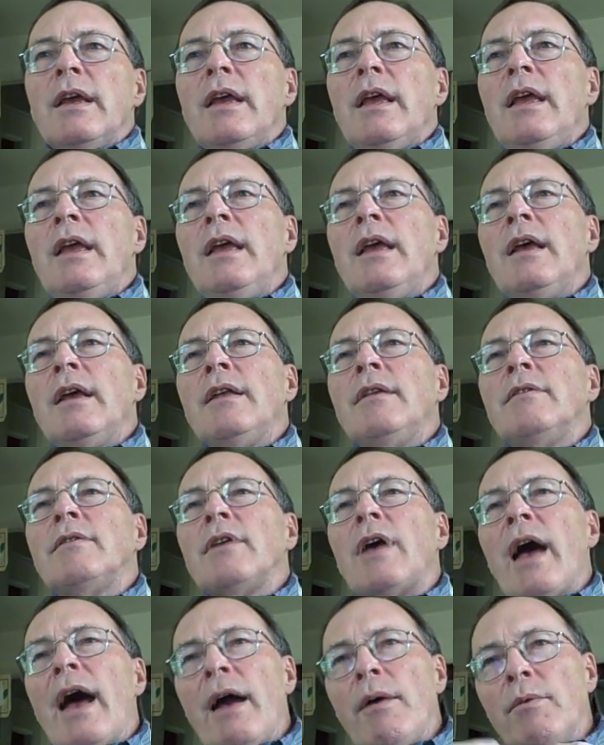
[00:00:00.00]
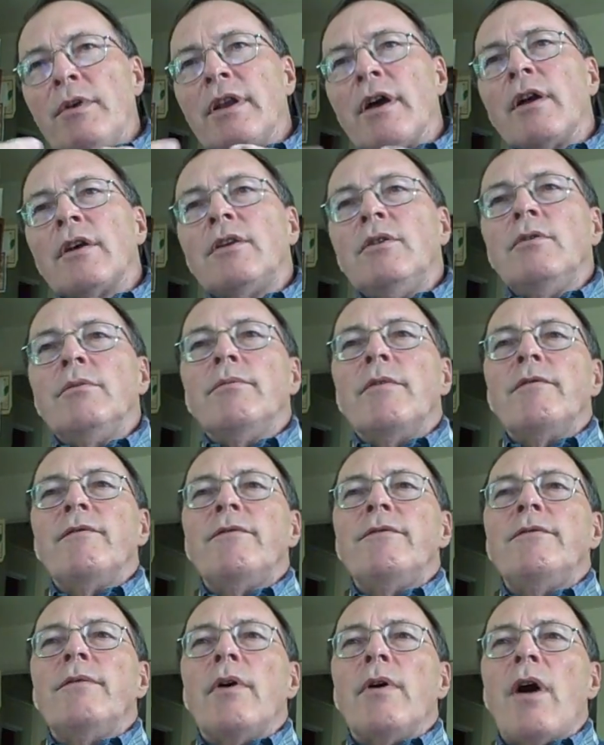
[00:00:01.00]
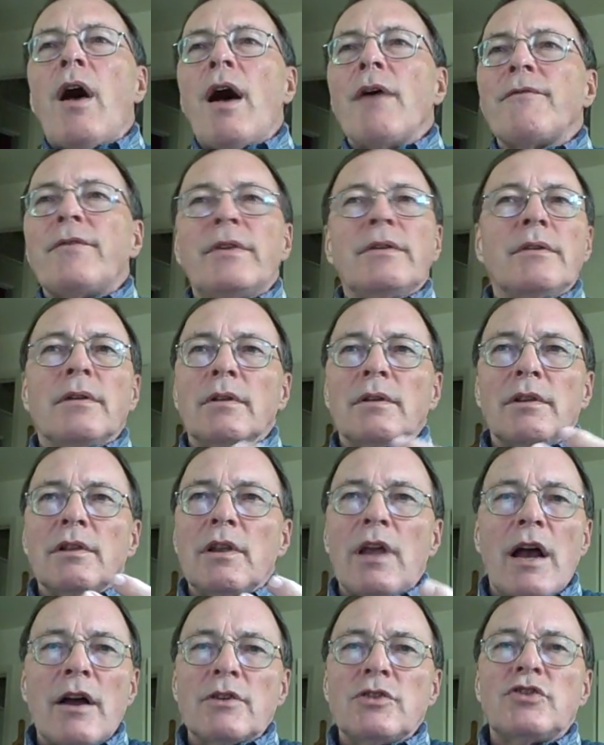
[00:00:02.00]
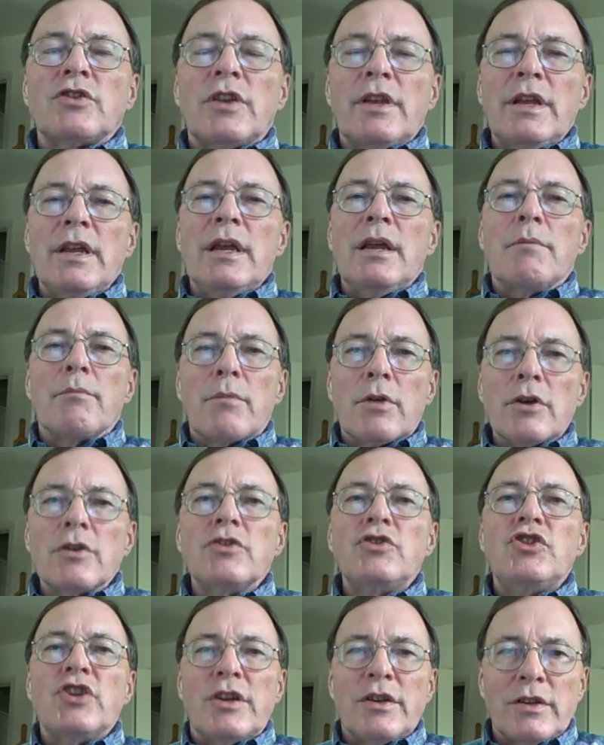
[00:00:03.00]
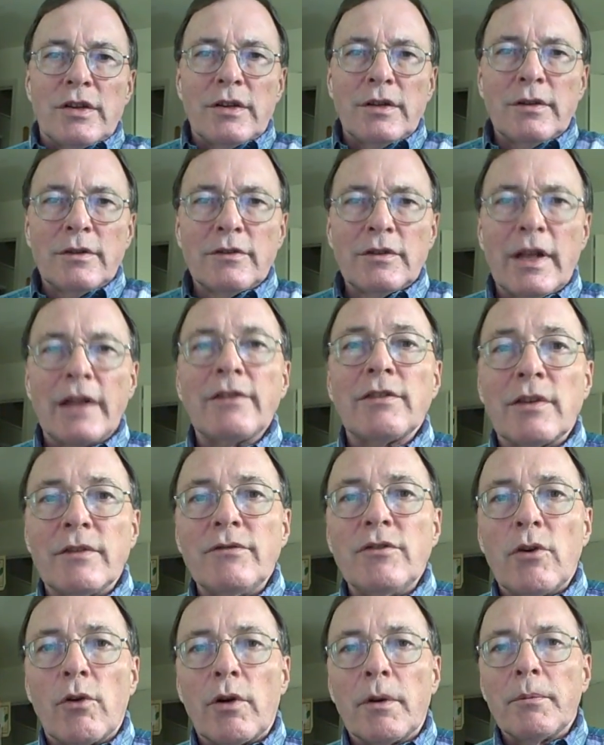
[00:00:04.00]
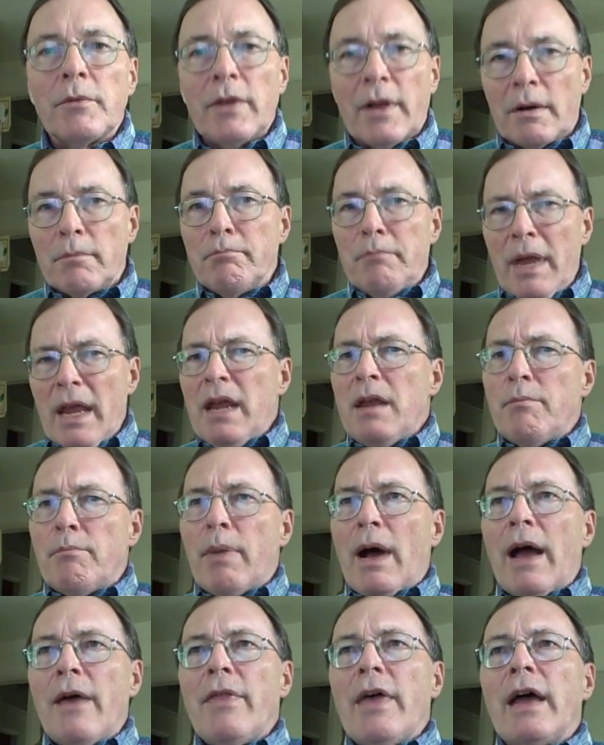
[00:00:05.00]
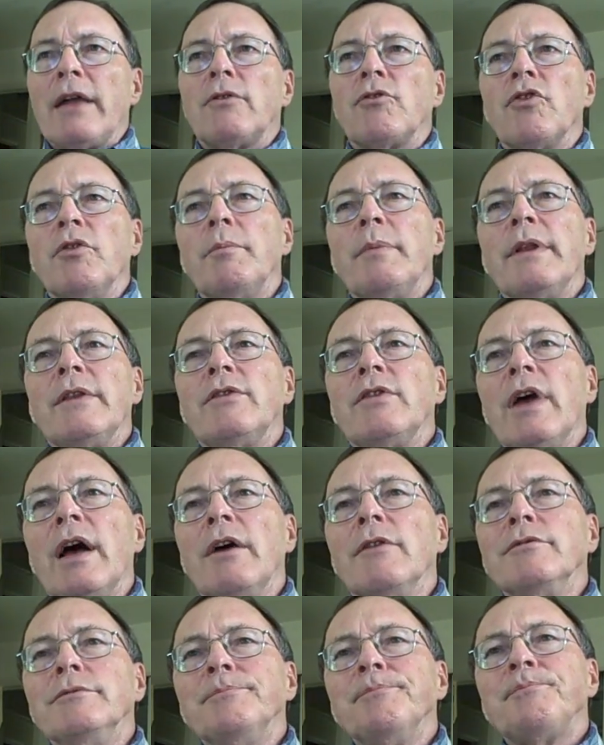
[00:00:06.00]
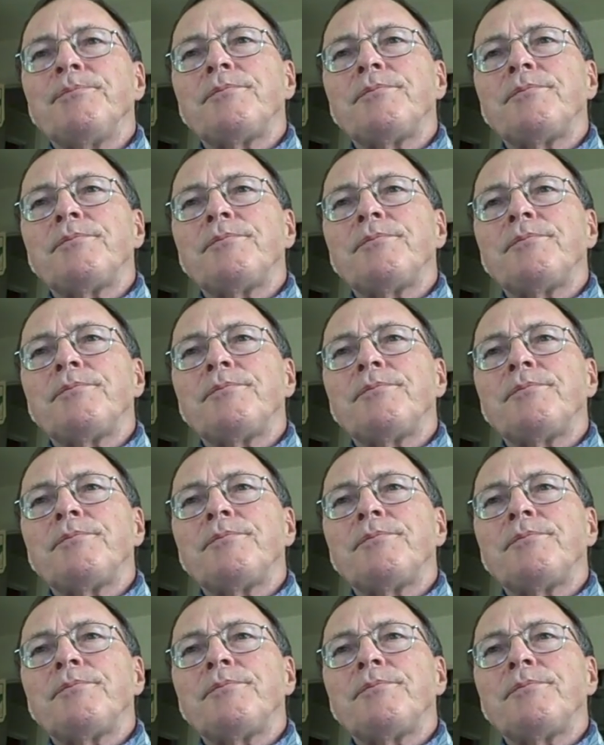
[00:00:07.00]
and I would argue often largely emergent sets of norms that are made by that group itself,